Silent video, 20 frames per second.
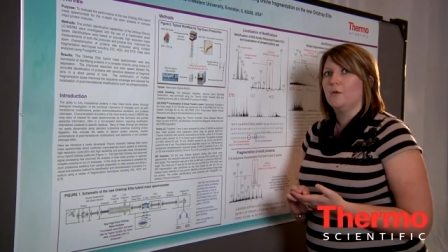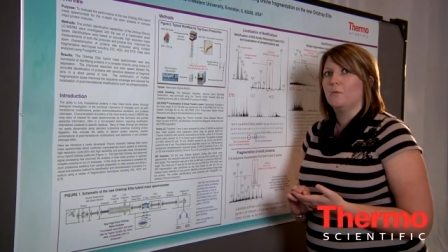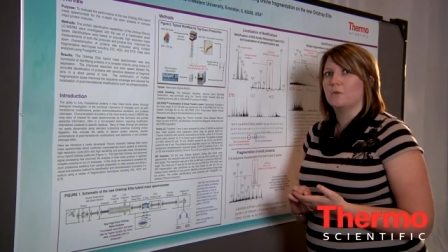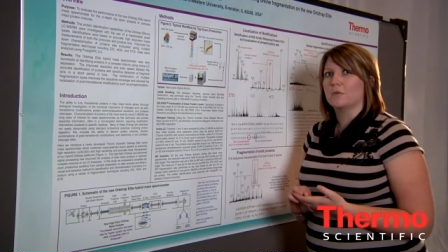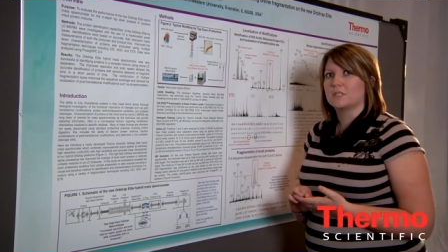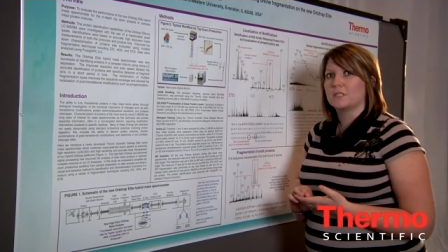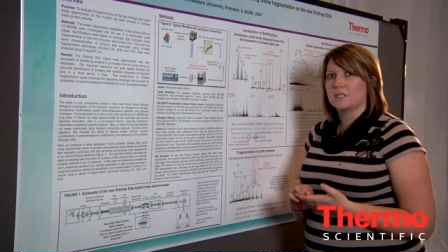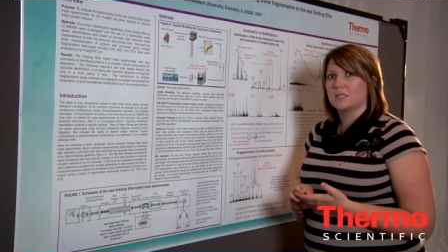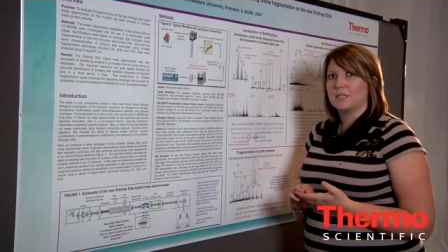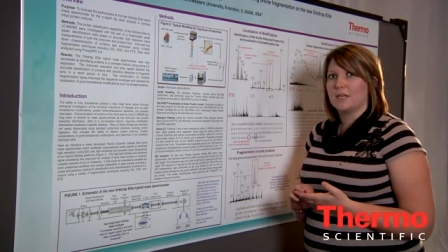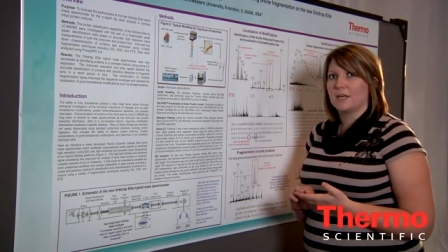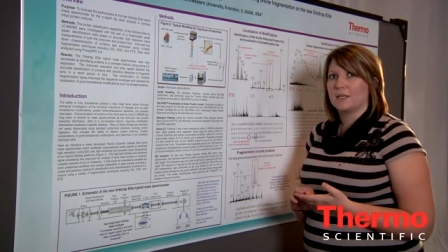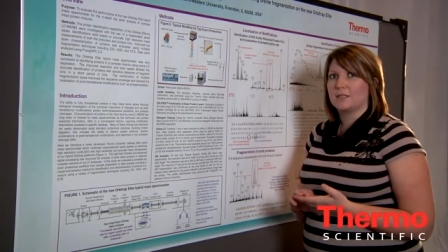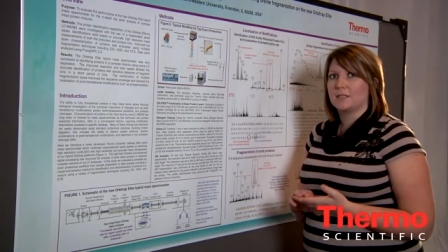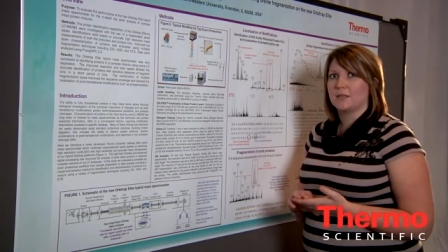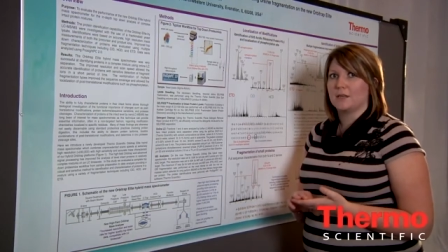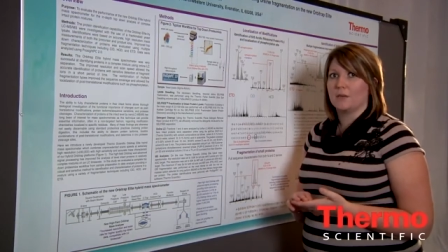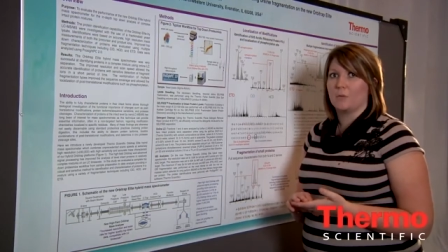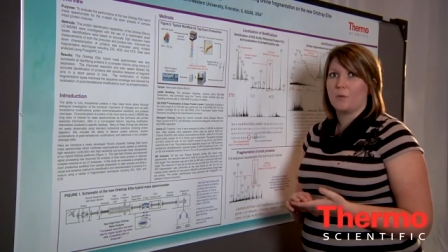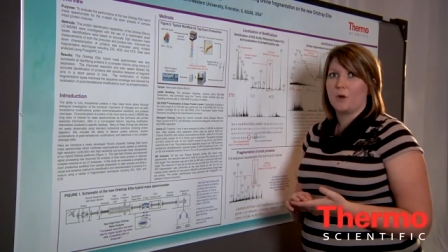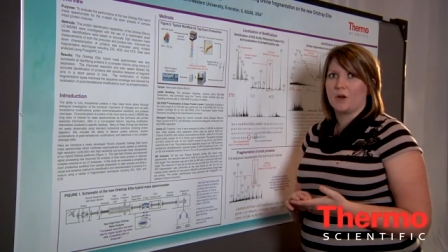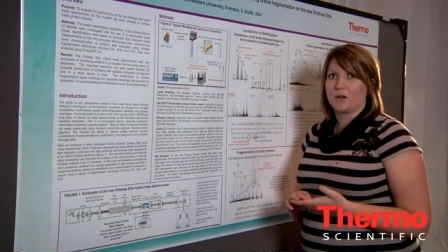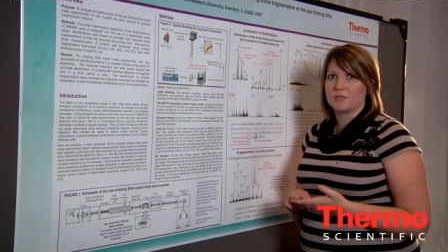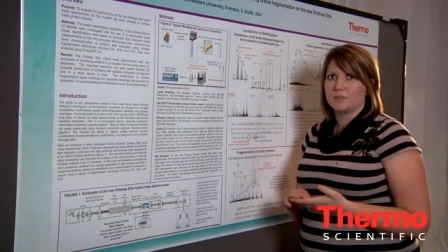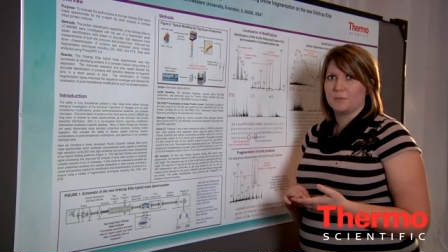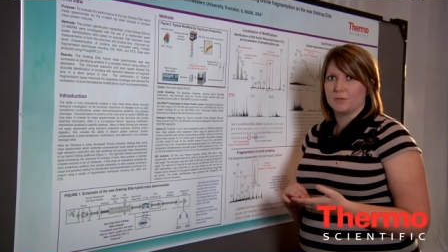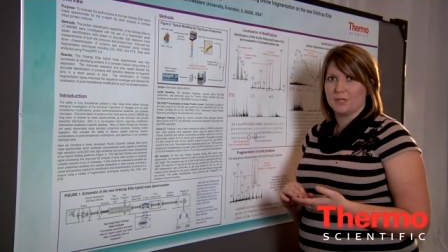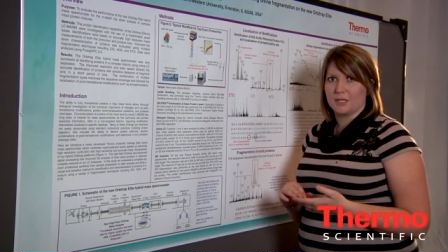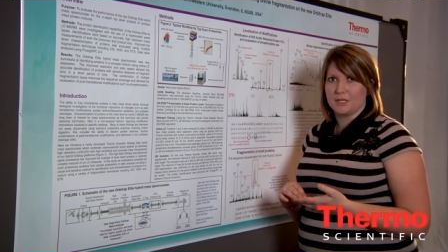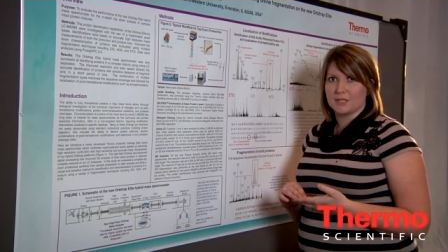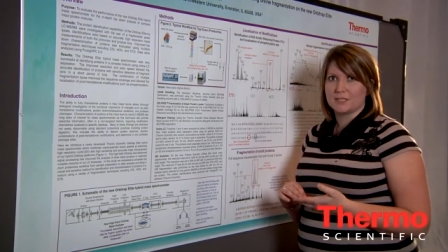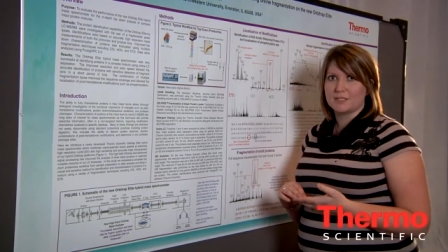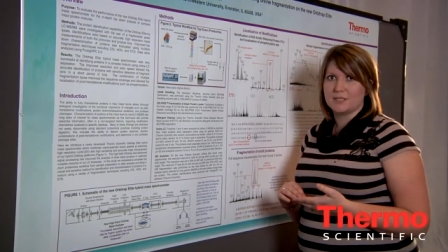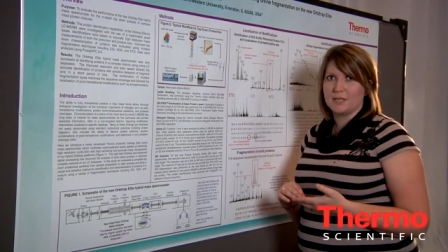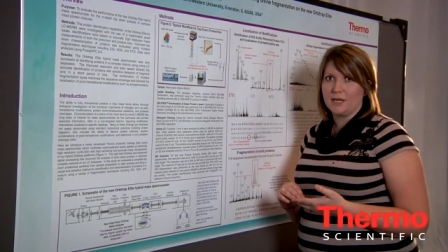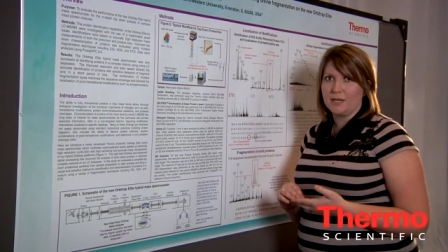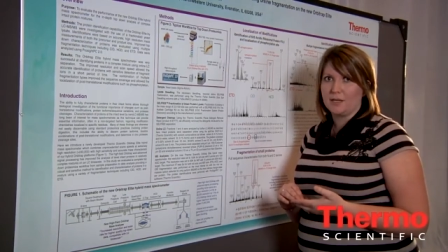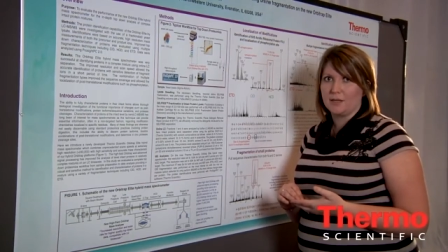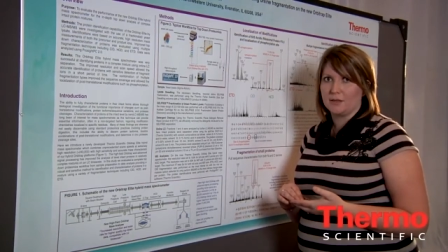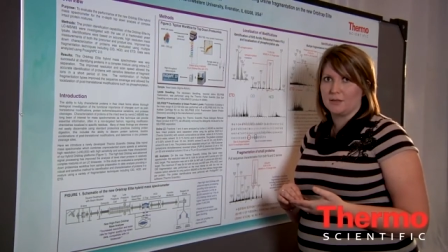was detected in approximately a
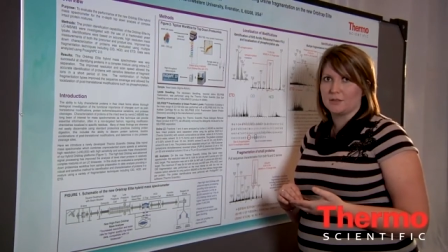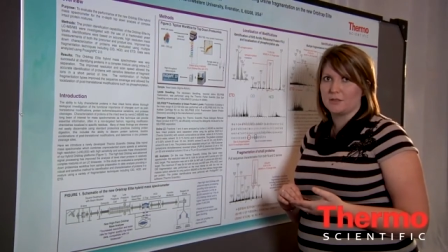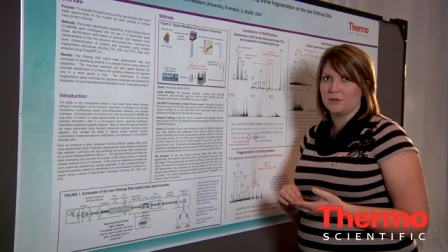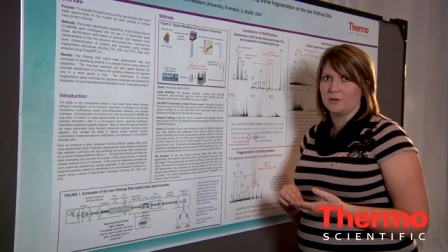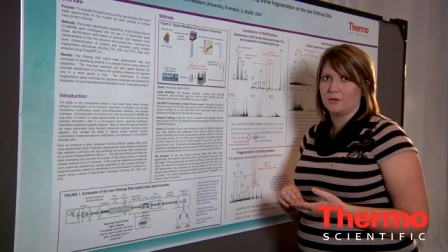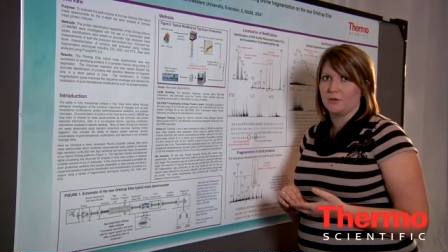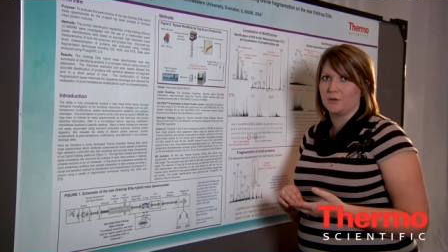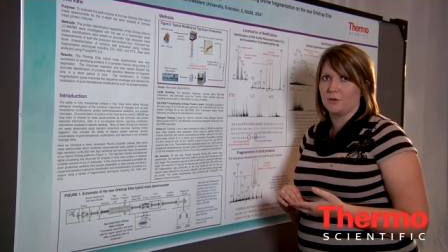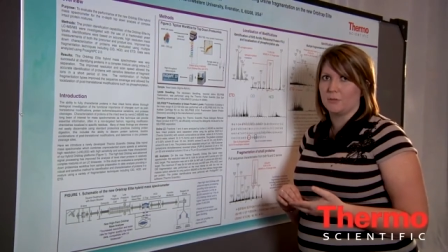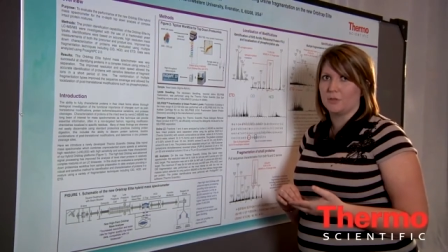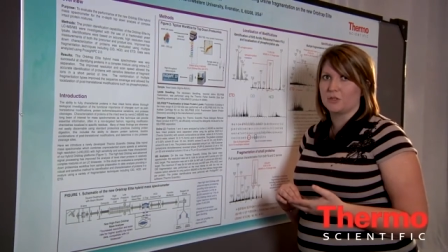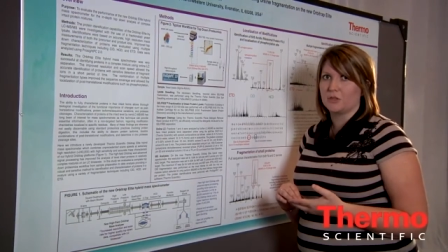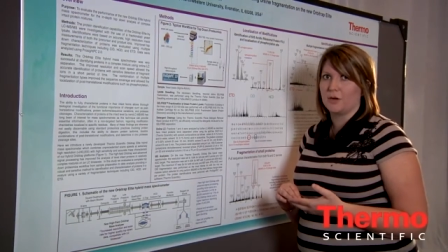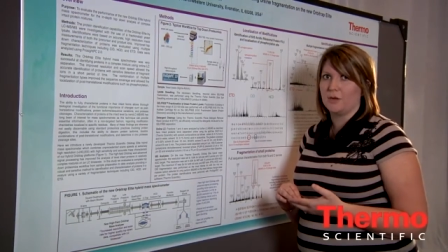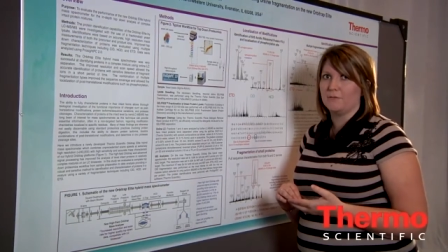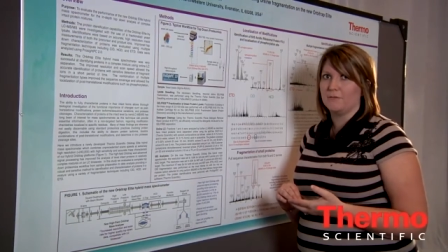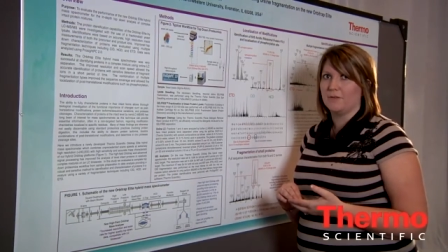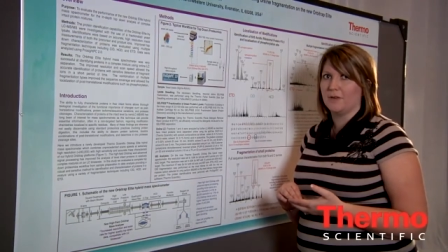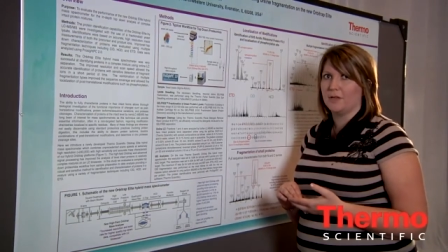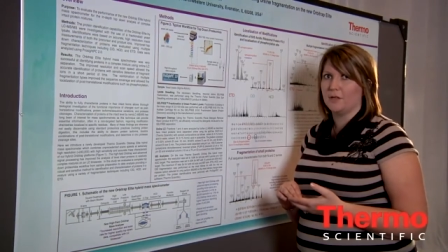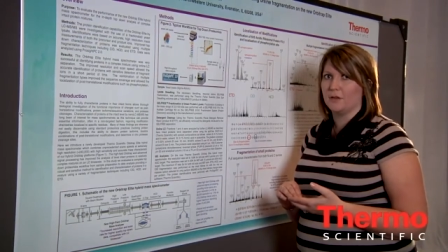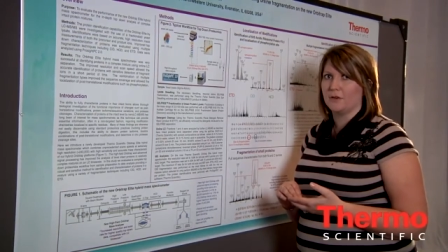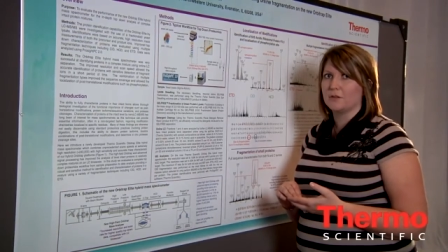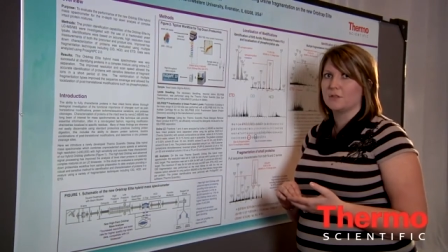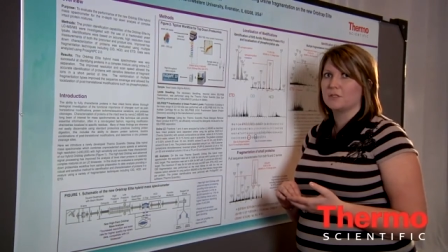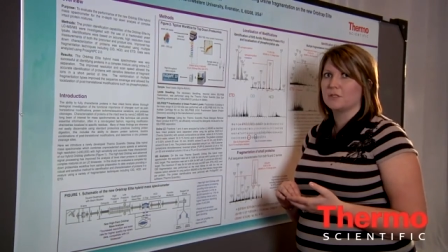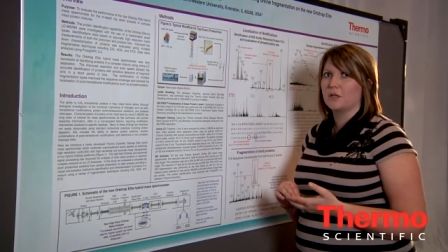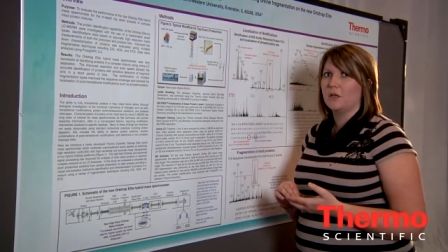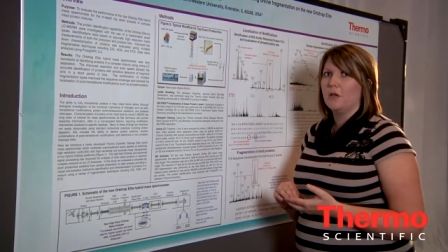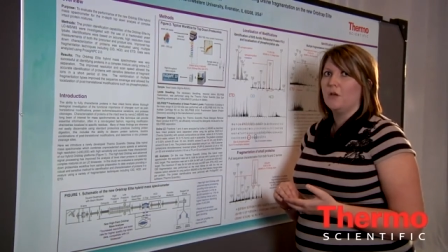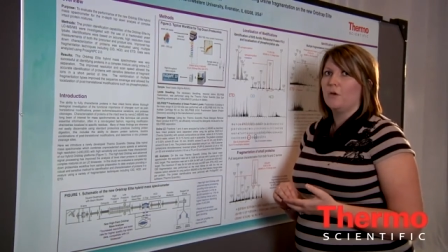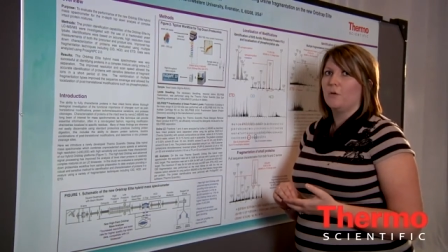second on the Orbitrap Velos,